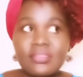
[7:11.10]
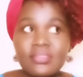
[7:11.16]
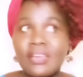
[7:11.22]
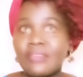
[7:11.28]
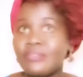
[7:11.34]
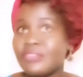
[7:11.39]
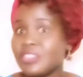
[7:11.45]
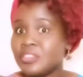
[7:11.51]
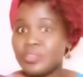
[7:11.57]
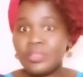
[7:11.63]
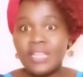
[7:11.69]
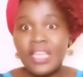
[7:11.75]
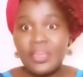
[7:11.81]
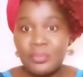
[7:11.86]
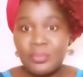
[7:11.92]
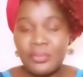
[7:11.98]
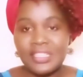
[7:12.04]
video
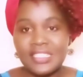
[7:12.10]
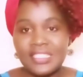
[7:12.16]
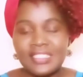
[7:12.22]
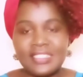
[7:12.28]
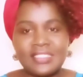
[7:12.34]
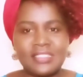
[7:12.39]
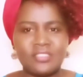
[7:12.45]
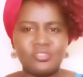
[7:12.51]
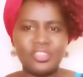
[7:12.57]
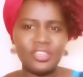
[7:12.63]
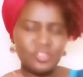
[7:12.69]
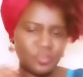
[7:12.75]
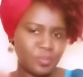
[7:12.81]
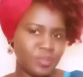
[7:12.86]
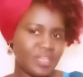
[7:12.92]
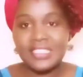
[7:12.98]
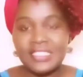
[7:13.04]
libraries. Try to
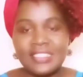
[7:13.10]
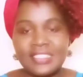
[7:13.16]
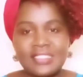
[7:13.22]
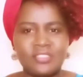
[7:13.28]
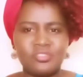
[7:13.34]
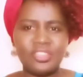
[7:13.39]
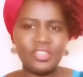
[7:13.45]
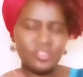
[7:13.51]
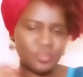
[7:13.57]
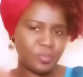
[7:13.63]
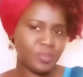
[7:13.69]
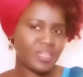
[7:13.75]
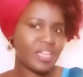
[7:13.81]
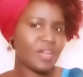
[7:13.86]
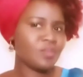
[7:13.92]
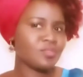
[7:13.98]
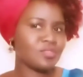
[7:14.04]
pick
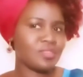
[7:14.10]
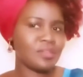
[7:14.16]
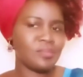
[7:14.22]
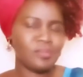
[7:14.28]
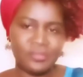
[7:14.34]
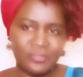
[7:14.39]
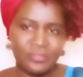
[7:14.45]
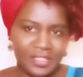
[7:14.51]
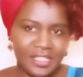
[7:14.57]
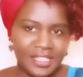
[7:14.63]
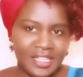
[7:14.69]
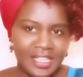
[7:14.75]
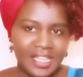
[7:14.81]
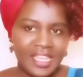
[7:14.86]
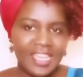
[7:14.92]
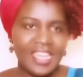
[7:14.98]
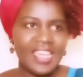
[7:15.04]
out the movie.
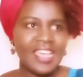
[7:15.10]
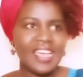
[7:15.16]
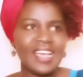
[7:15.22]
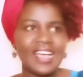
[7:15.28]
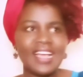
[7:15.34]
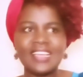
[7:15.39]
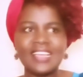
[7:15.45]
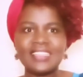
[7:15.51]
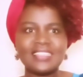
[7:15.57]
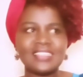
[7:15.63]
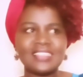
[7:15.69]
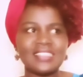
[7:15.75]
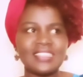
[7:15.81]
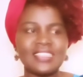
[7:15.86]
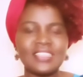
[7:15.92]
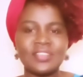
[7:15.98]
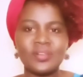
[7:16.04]
And
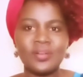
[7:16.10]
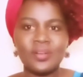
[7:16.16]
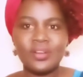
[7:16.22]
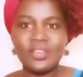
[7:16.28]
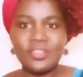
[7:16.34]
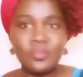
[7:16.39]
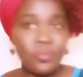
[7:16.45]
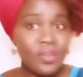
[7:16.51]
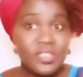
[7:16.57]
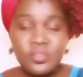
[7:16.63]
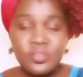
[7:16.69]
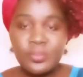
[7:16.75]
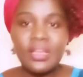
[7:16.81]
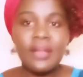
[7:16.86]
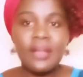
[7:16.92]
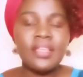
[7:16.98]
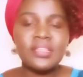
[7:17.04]
once you
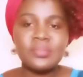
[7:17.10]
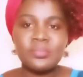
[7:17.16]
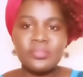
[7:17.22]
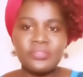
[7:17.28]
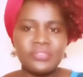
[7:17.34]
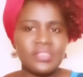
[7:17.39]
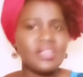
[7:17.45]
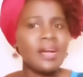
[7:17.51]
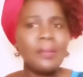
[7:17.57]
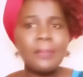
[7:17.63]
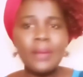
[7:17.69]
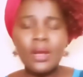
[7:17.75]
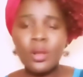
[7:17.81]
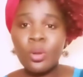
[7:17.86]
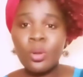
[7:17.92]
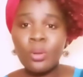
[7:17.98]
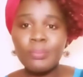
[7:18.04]
pick out that movie, come back
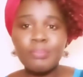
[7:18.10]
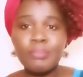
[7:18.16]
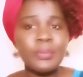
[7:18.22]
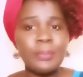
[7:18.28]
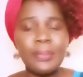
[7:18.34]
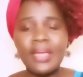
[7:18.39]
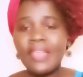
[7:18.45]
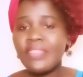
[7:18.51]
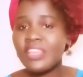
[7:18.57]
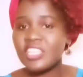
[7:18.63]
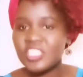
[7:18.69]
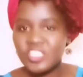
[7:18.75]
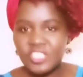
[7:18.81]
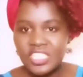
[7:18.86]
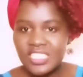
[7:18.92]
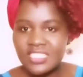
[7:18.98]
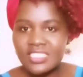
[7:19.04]
home, prepare the
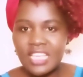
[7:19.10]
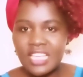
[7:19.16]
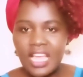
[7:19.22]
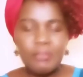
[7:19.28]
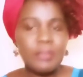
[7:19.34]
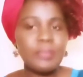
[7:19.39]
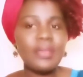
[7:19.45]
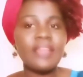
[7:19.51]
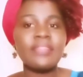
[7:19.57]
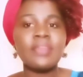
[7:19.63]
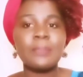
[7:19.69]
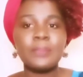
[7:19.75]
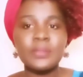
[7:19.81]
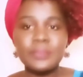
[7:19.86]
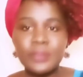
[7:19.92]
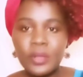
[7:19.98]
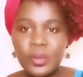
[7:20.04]
drinks, prepare the
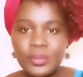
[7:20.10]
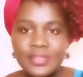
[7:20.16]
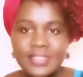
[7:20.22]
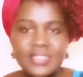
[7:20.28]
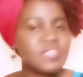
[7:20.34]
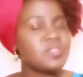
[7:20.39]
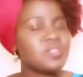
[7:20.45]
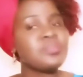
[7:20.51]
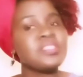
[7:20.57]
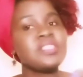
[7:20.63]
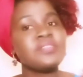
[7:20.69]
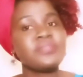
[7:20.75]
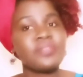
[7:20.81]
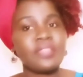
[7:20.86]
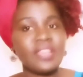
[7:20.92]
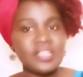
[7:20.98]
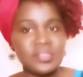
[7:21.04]
popcorns that you need
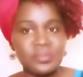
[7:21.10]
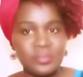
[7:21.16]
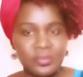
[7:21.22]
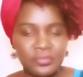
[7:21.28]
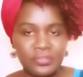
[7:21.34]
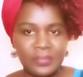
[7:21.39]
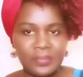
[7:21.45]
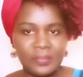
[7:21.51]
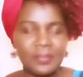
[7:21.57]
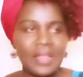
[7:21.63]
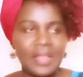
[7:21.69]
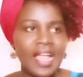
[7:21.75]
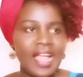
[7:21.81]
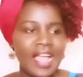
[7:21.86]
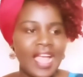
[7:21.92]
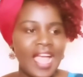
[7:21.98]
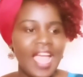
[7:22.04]
for that movie.
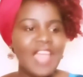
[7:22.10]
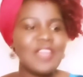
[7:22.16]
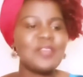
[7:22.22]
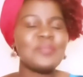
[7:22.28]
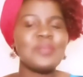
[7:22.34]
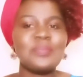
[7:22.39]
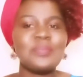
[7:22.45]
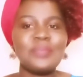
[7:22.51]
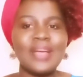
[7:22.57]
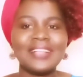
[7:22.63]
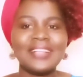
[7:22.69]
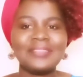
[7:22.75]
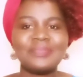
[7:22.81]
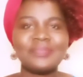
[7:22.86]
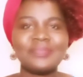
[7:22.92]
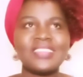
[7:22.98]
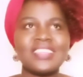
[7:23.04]
I remember
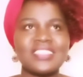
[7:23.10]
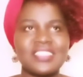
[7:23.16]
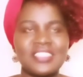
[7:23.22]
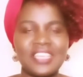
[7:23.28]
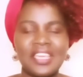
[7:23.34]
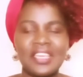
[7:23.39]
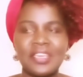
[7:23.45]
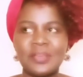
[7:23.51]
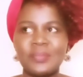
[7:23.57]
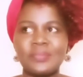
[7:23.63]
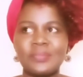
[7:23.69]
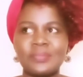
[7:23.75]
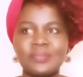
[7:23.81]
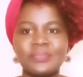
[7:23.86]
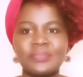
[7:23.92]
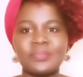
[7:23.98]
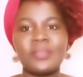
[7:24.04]
there's a time,
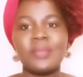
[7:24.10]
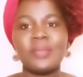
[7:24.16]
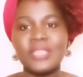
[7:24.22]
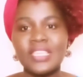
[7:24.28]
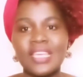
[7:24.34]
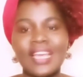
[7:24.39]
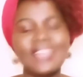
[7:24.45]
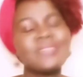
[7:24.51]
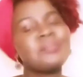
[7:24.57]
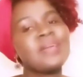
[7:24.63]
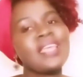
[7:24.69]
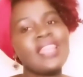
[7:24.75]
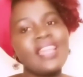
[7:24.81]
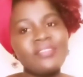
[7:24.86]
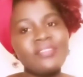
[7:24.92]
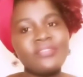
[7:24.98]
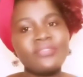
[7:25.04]
me and my
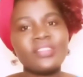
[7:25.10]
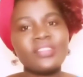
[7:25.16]
love,